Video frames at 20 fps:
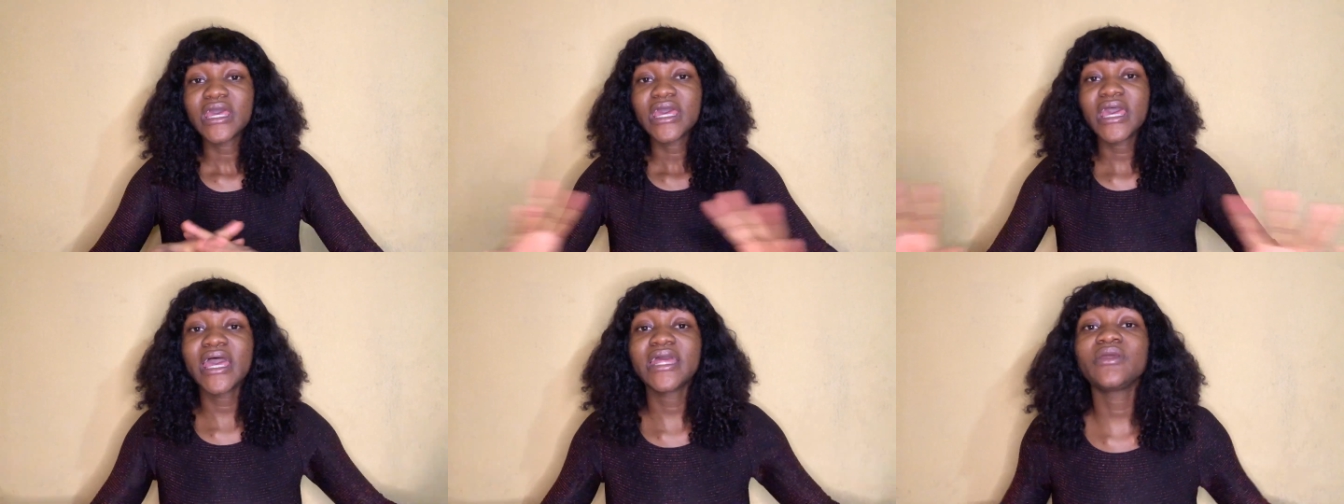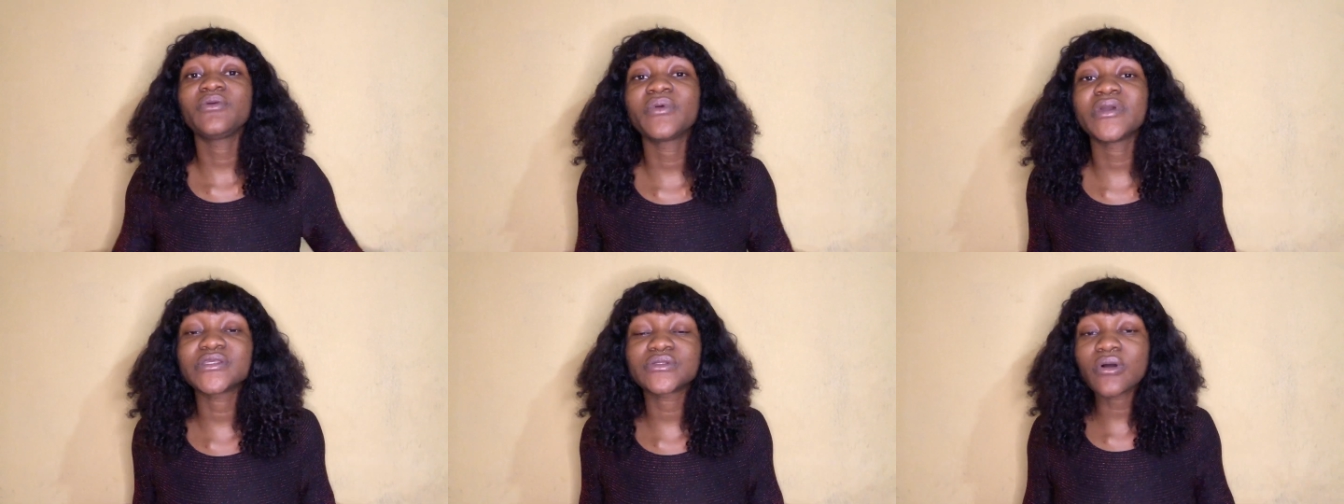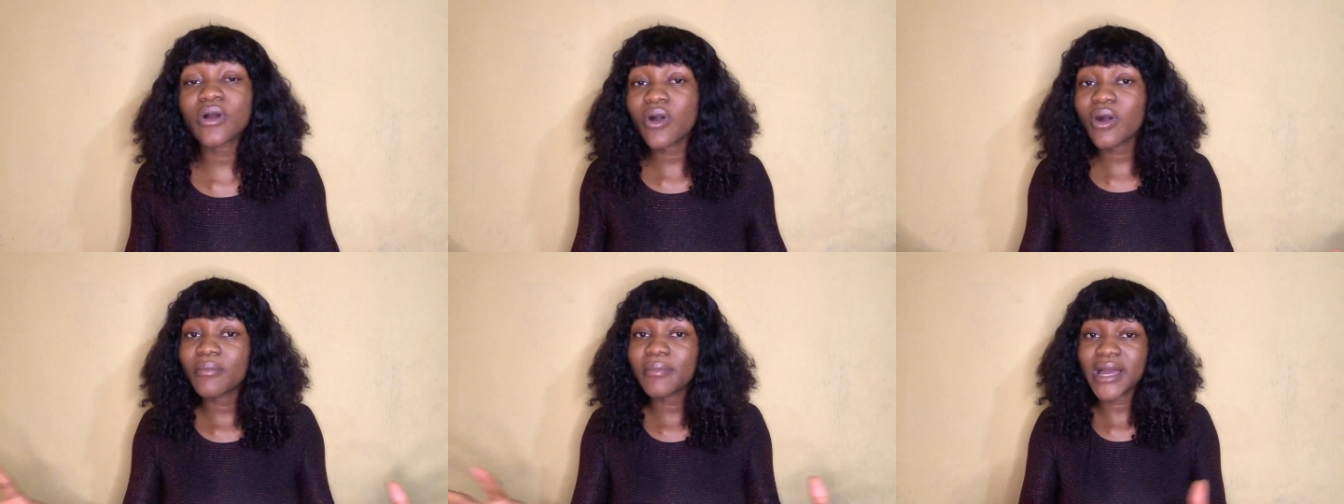Anyways,
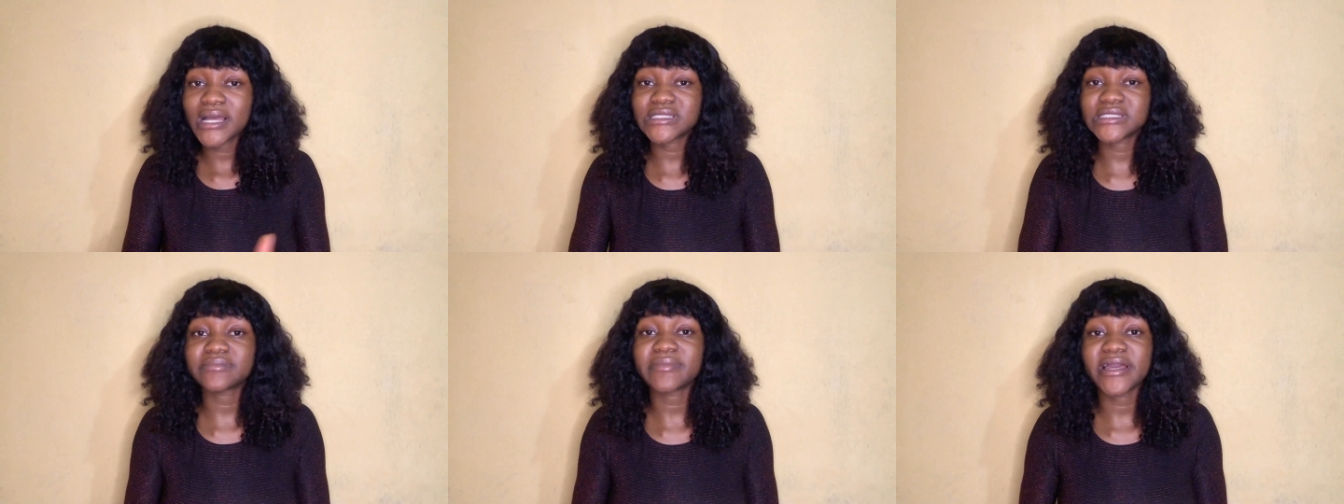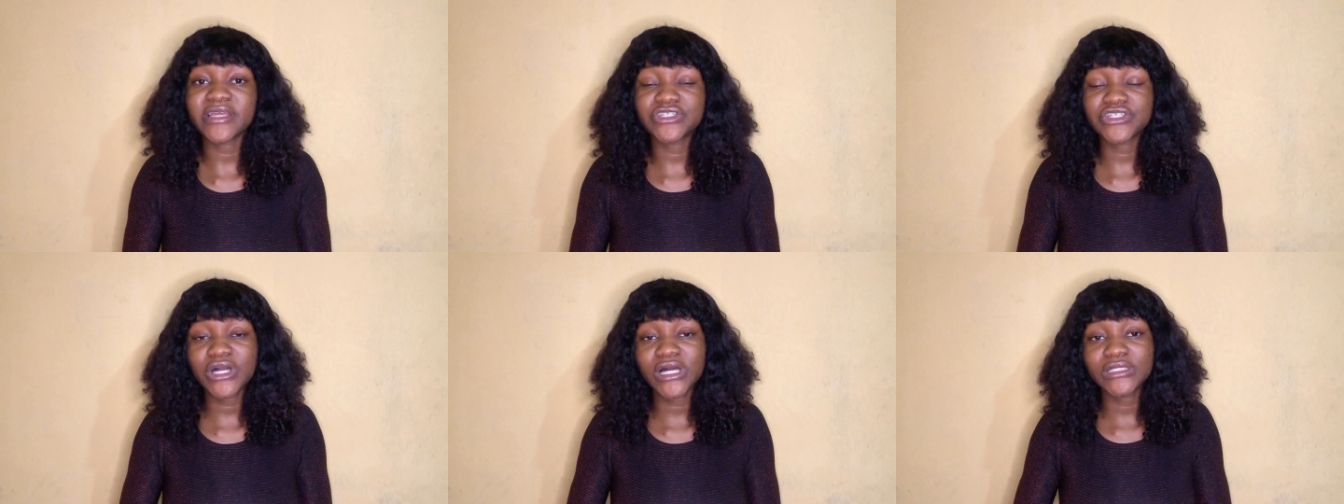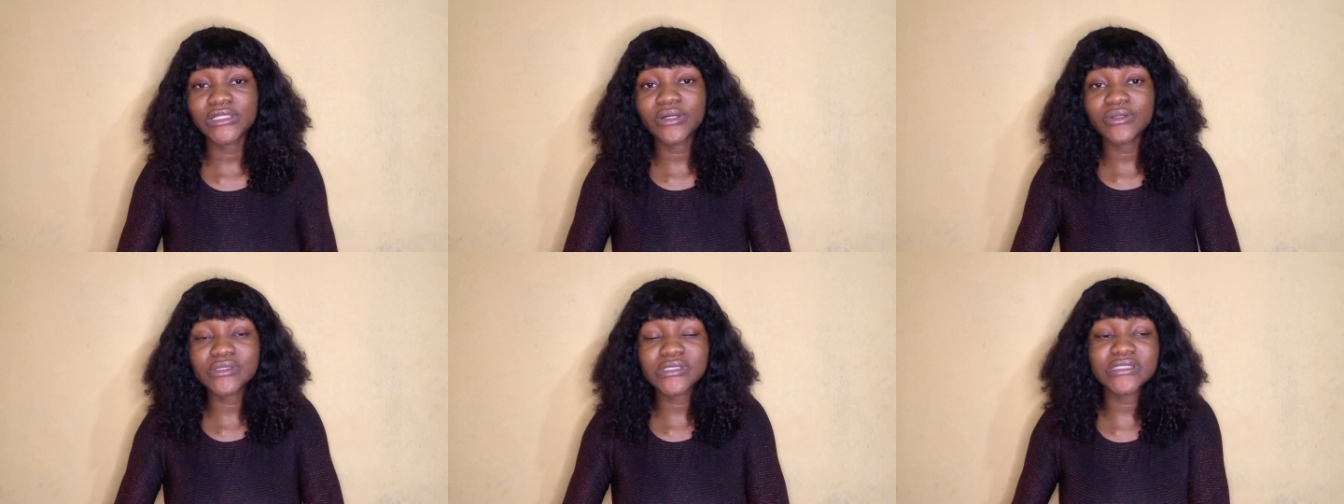welcome back to my
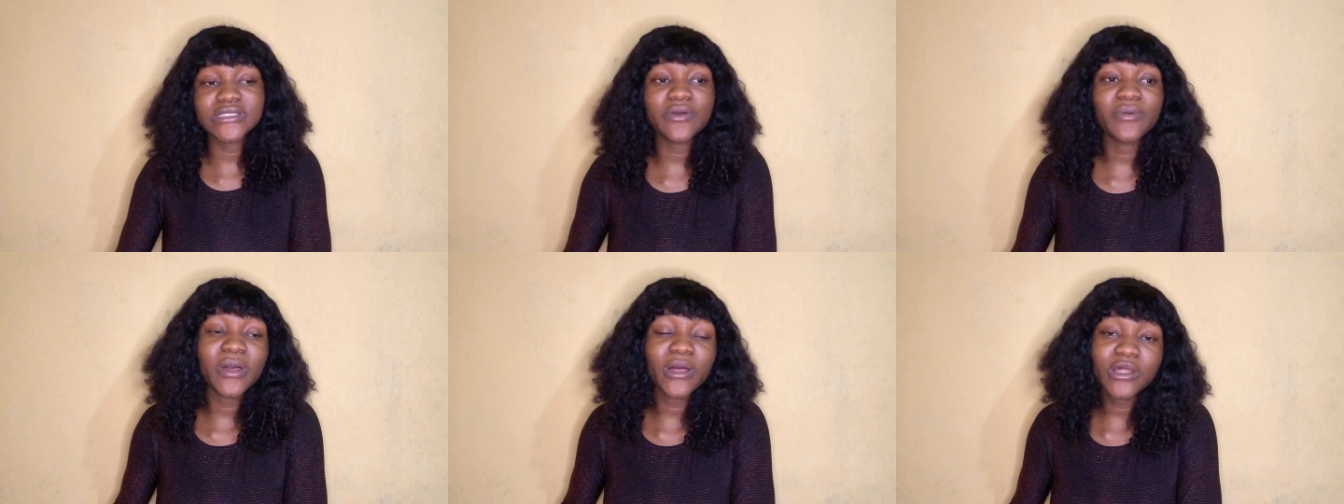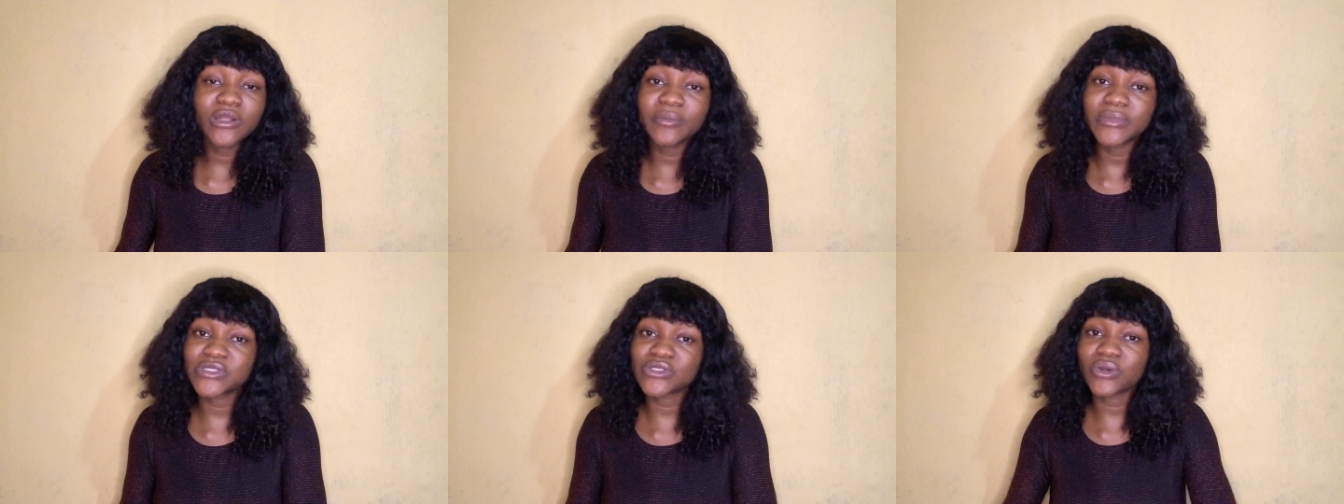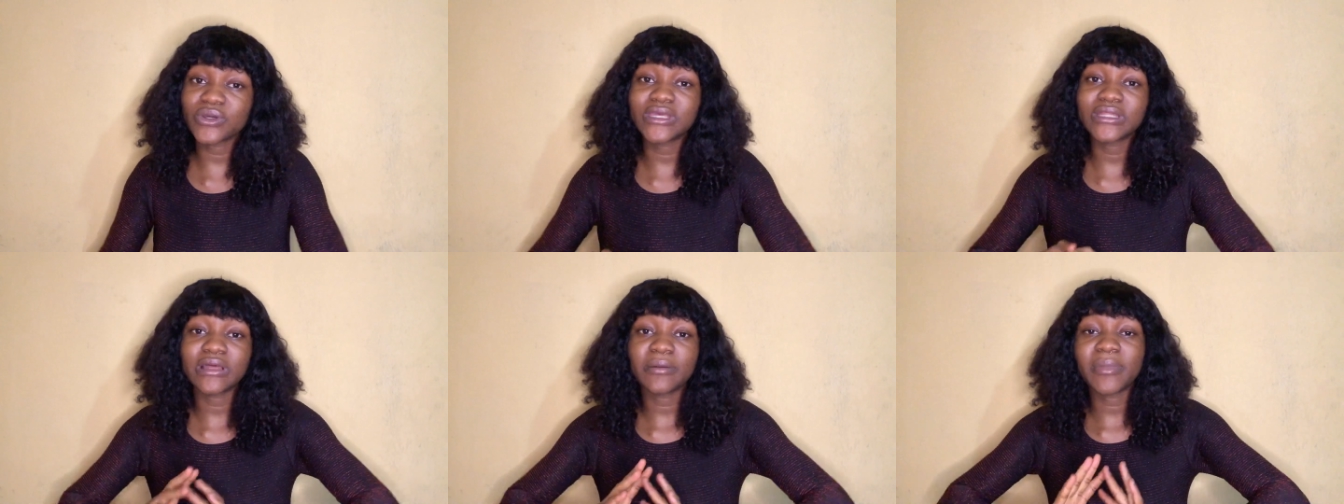channel. Today we are going to be
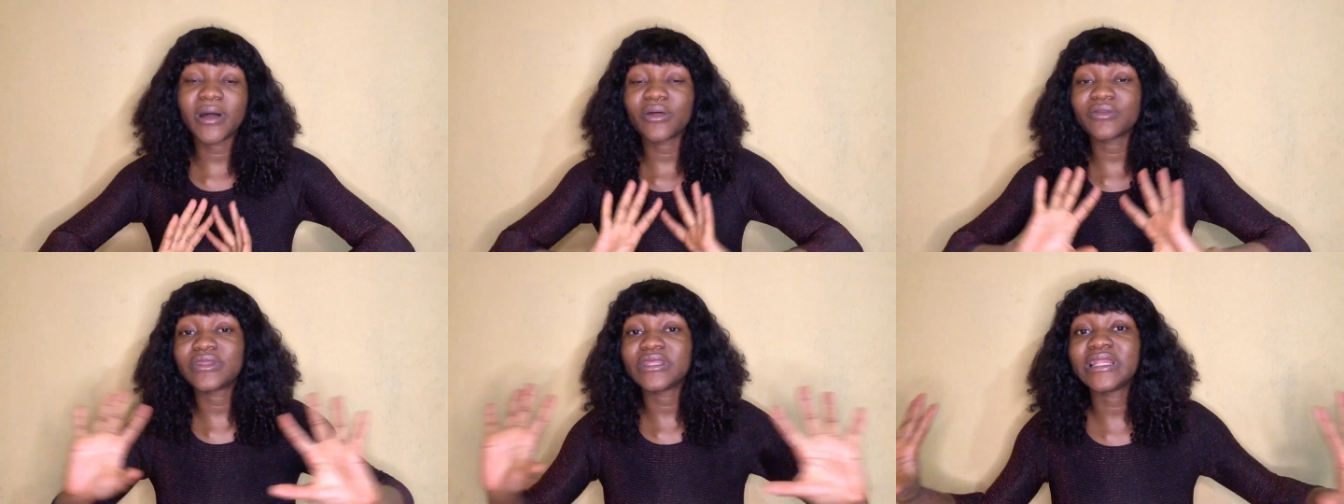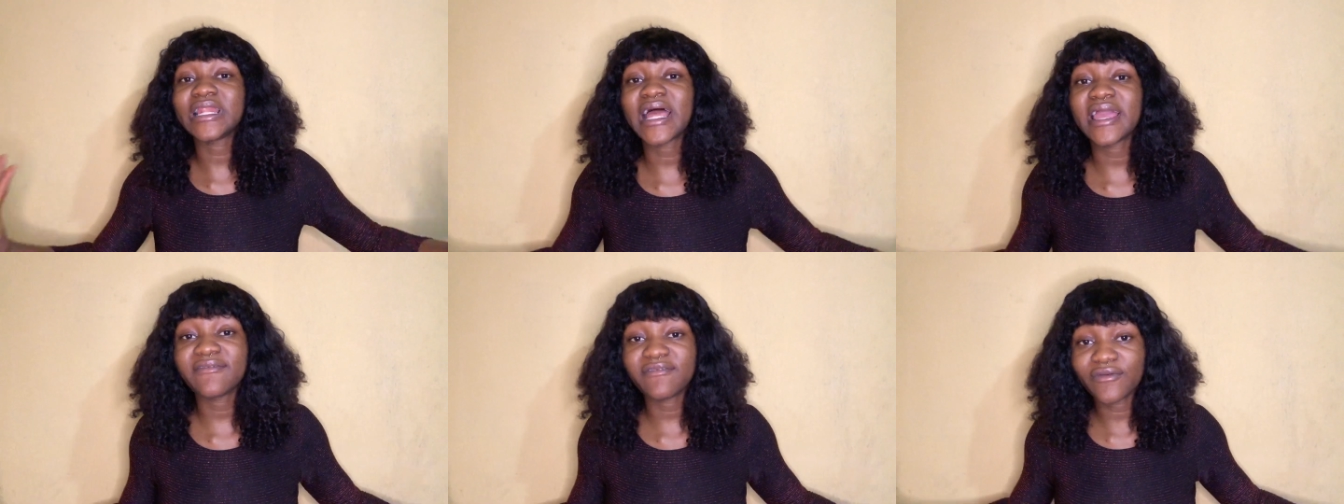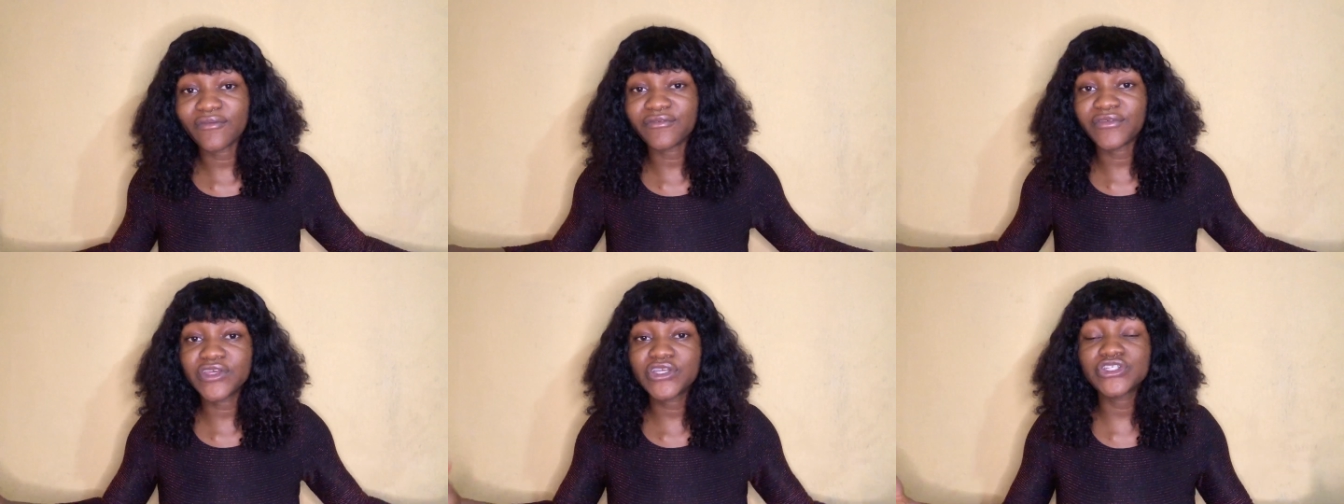talking about the life
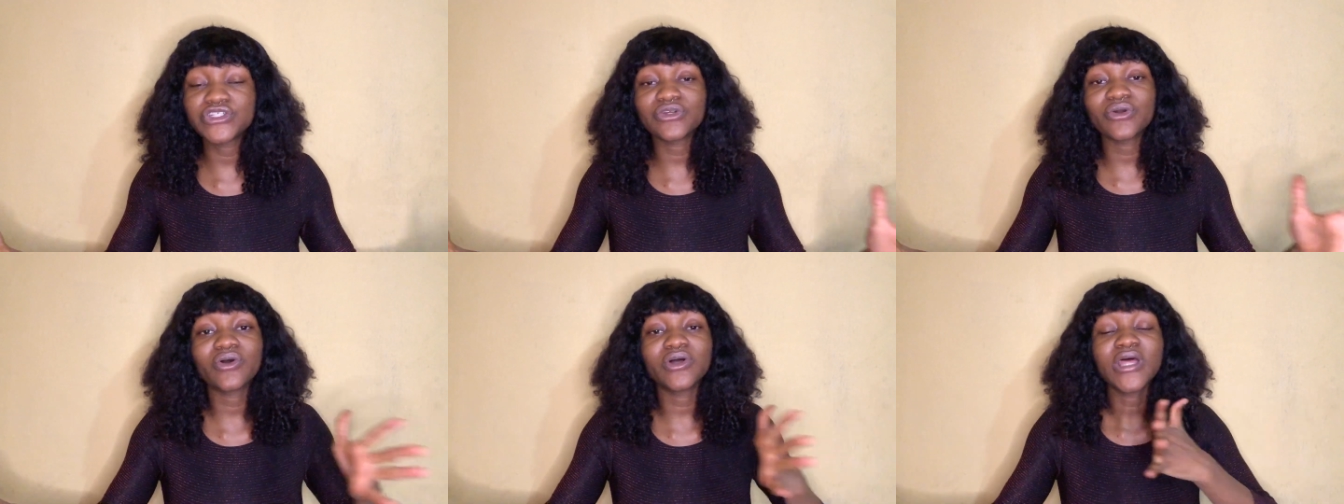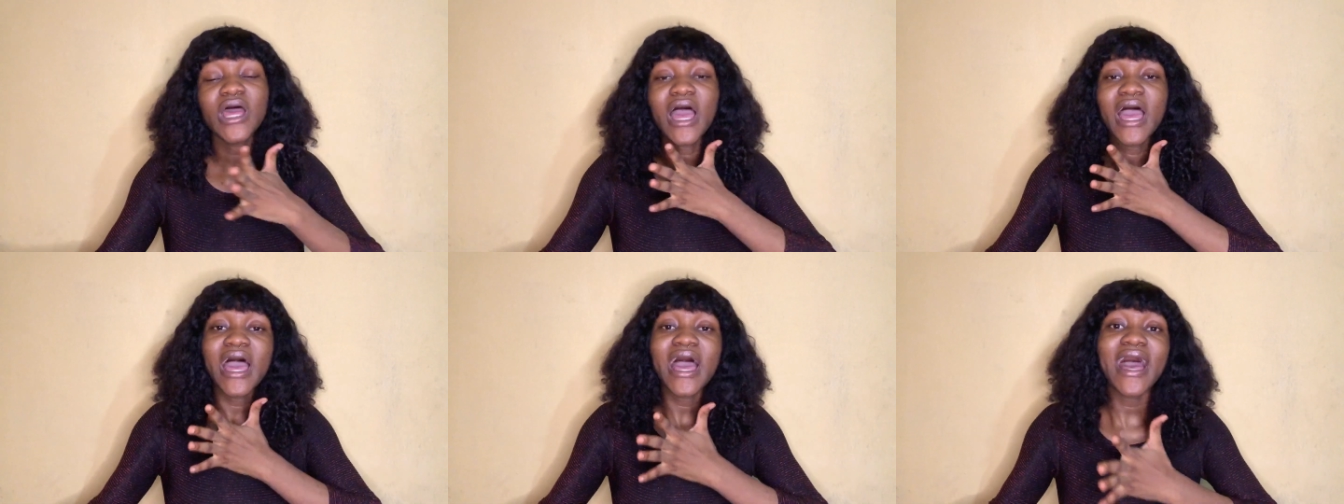eviction